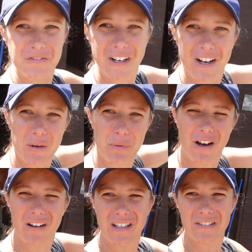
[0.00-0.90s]
I hope
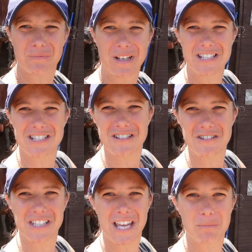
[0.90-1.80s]
I've managed to
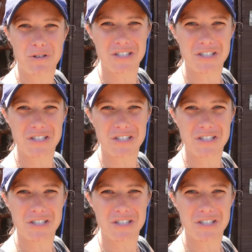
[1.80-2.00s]
use the camera